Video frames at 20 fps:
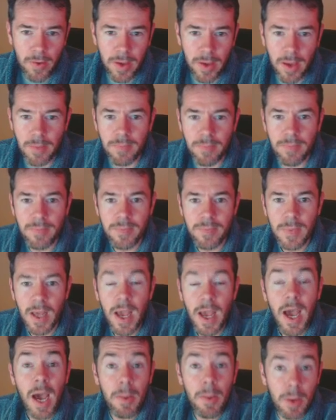game.
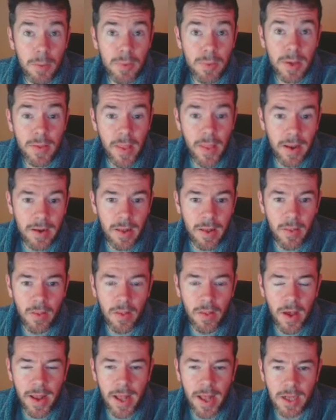I'm going to play that another
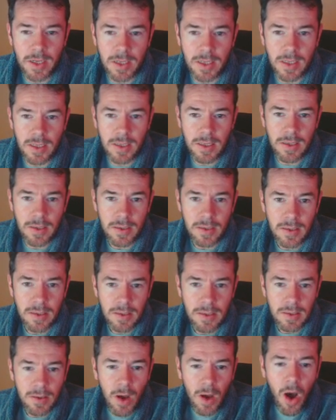night, actually.
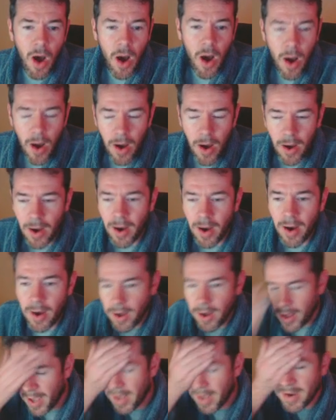
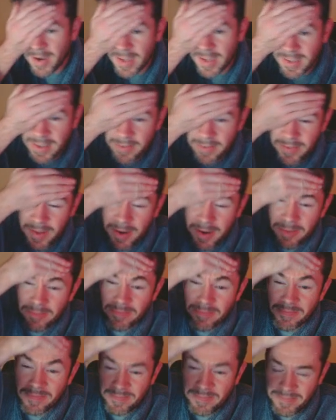How did I stuff that up?
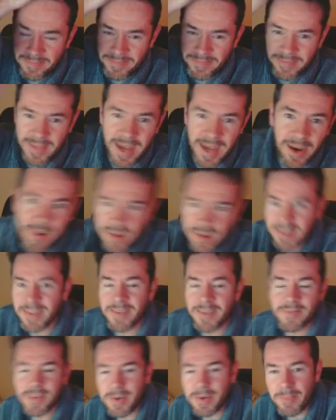
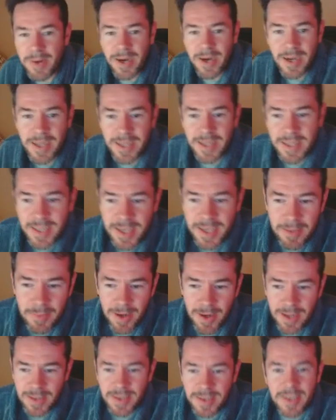Come
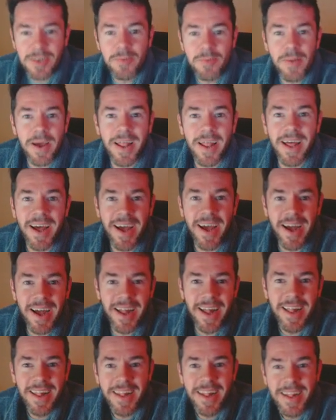on, you can do better.
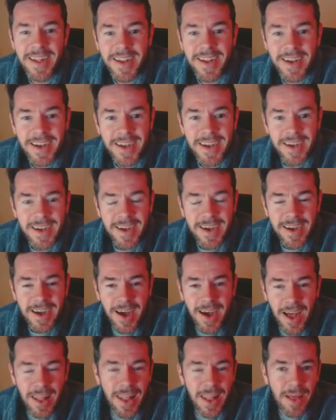
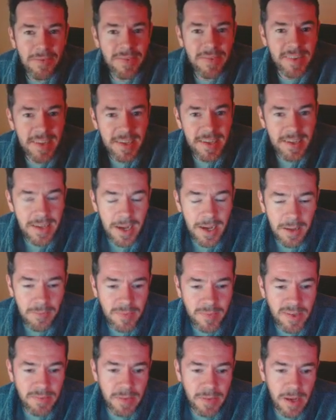I love seeing
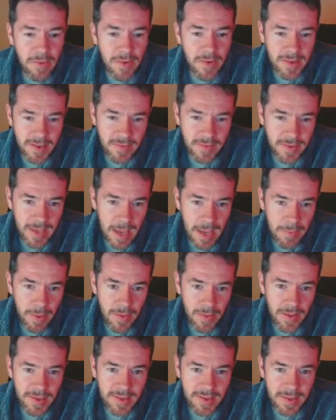speedruns of a game
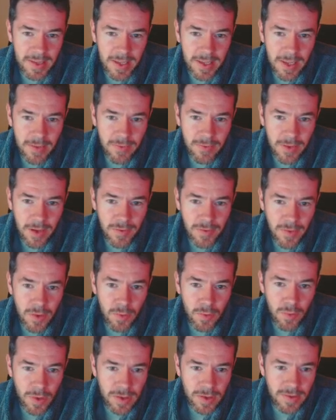like this. If you
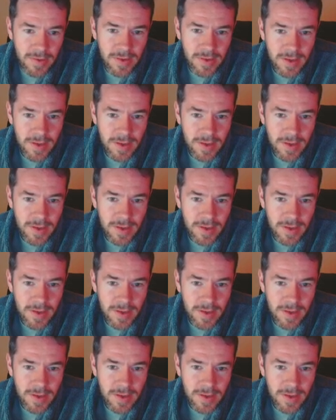want